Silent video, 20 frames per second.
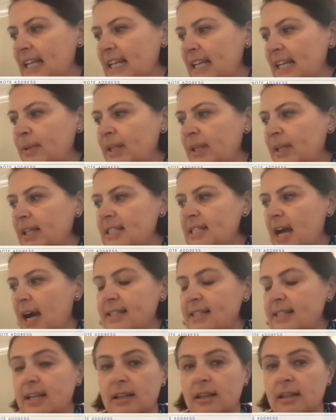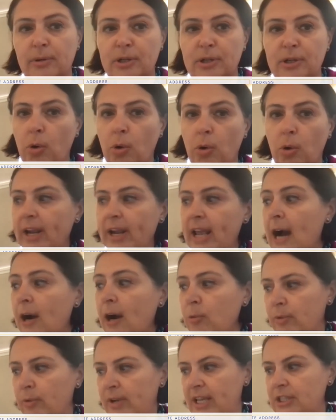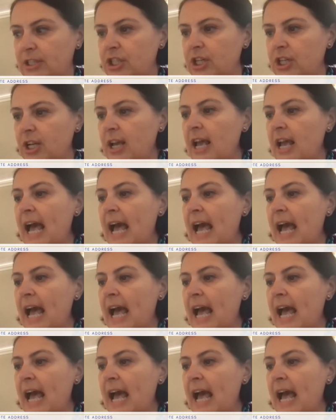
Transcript: intimately tied to liberatory outreach,